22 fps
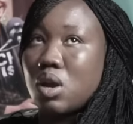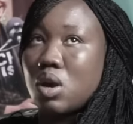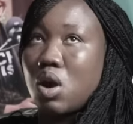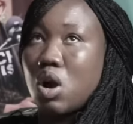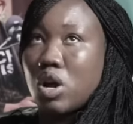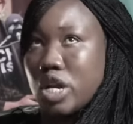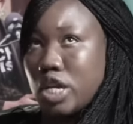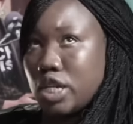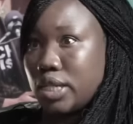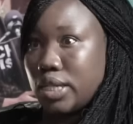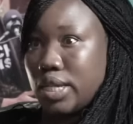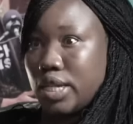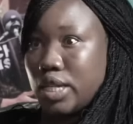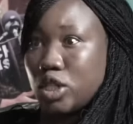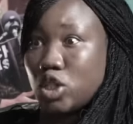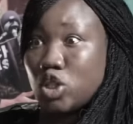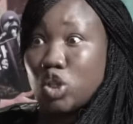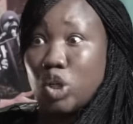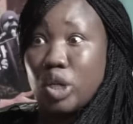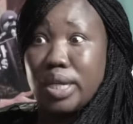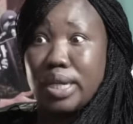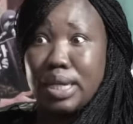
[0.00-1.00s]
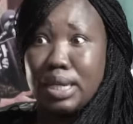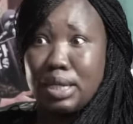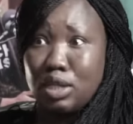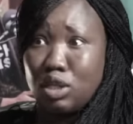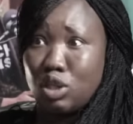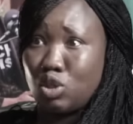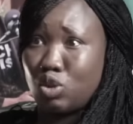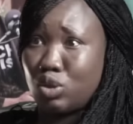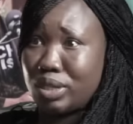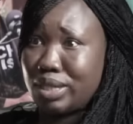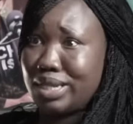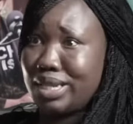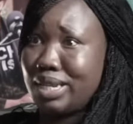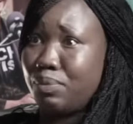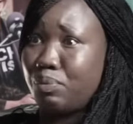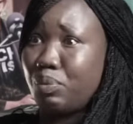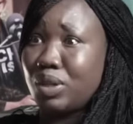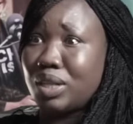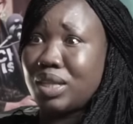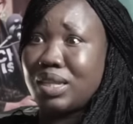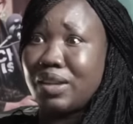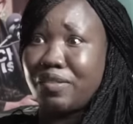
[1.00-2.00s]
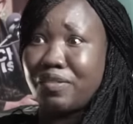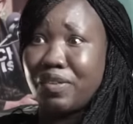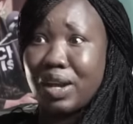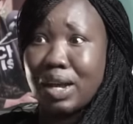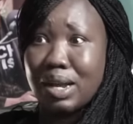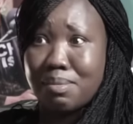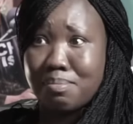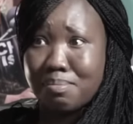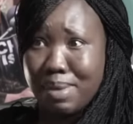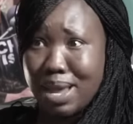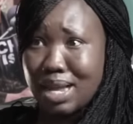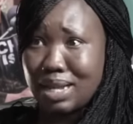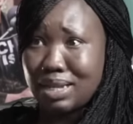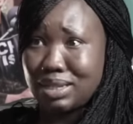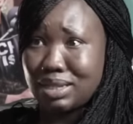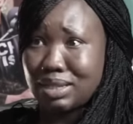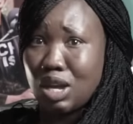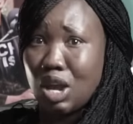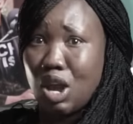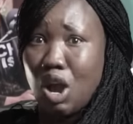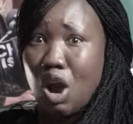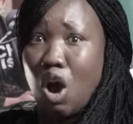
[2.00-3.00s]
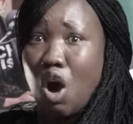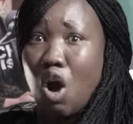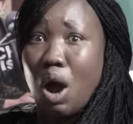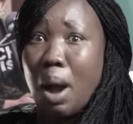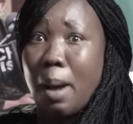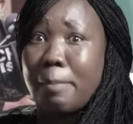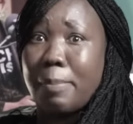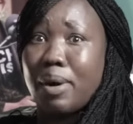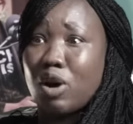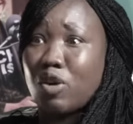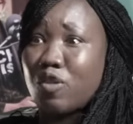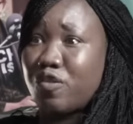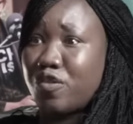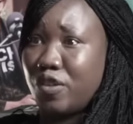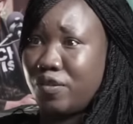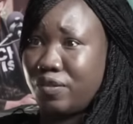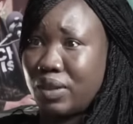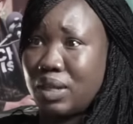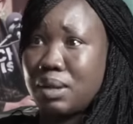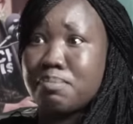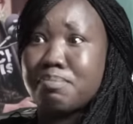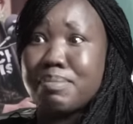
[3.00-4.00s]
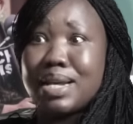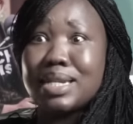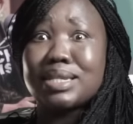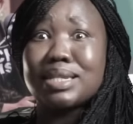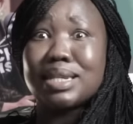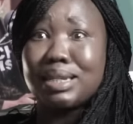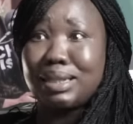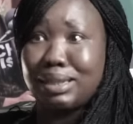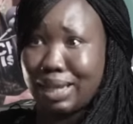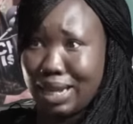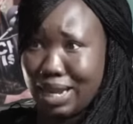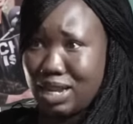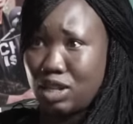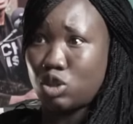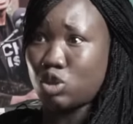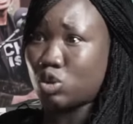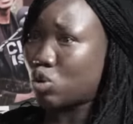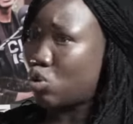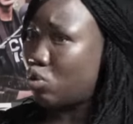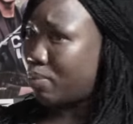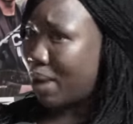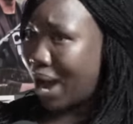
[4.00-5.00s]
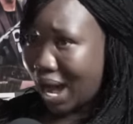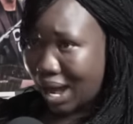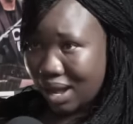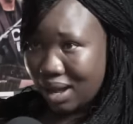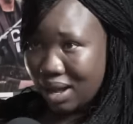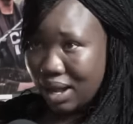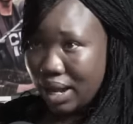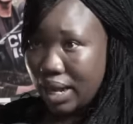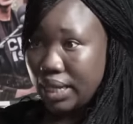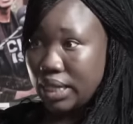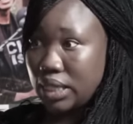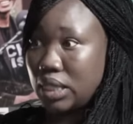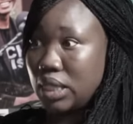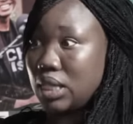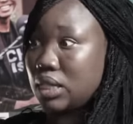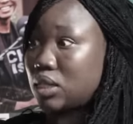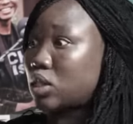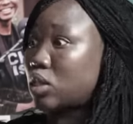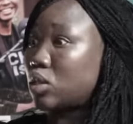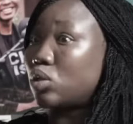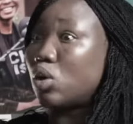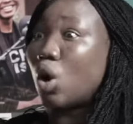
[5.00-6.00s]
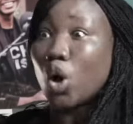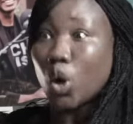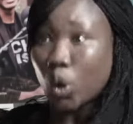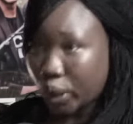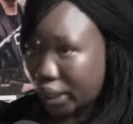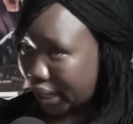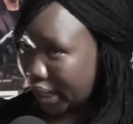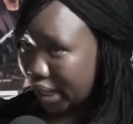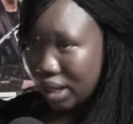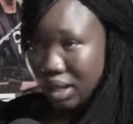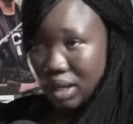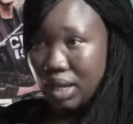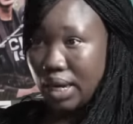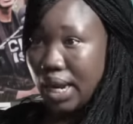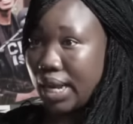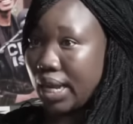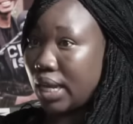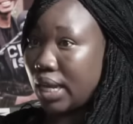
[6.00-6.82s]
honestly, it's not easy to sleep with different men or about 15 men a day sober. It's not okay. Like,